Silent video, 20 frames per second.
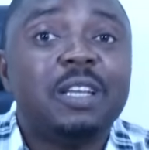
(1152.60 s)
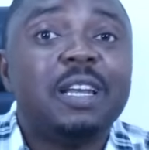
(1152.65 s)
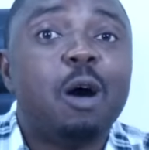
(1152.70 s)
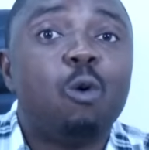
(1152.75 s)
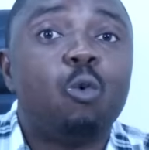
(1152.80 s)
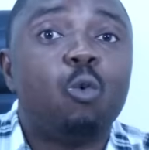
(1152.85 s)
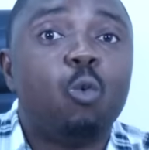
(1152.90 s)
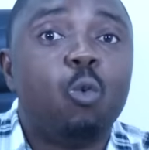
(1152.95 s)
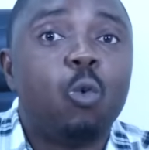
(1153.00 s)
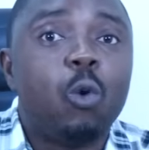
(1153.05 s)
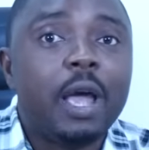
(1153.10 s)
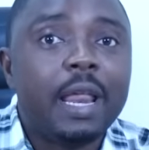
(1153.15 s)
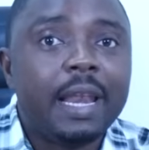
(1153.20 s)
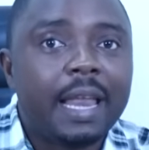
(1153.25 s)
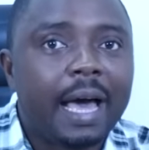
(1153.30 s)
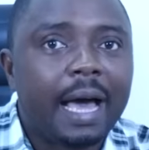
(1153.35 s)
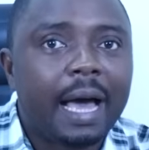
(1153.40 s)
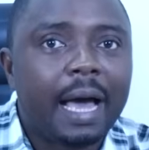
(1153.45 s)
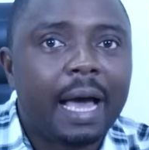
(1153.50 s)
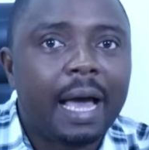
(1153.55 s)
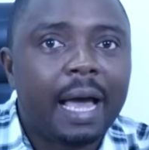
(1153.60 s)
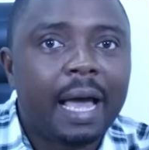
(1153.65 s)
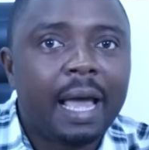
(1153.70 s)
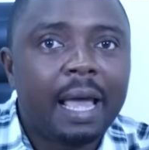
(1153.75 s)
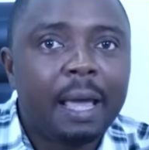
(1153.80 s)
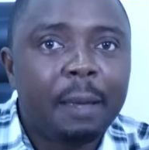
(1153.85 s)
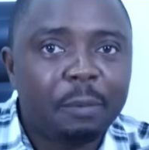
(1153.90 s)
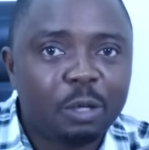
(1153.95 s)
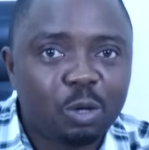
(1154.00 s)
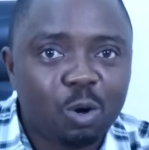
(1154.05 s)
our wella
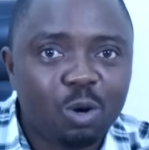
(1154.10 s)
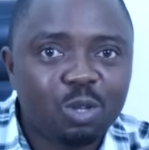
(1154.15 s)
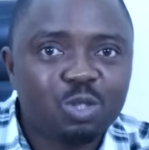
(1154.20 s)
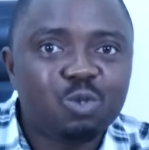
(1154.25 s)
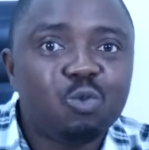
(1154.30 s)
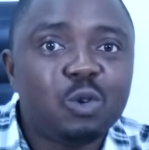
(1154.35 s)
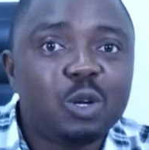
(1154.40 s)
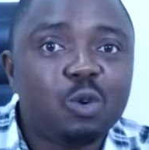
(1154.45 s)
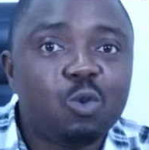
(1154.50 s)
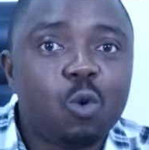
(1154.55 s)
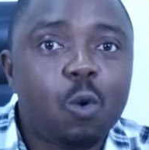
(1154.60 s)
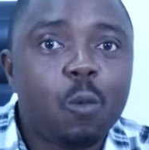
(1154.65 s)
because we go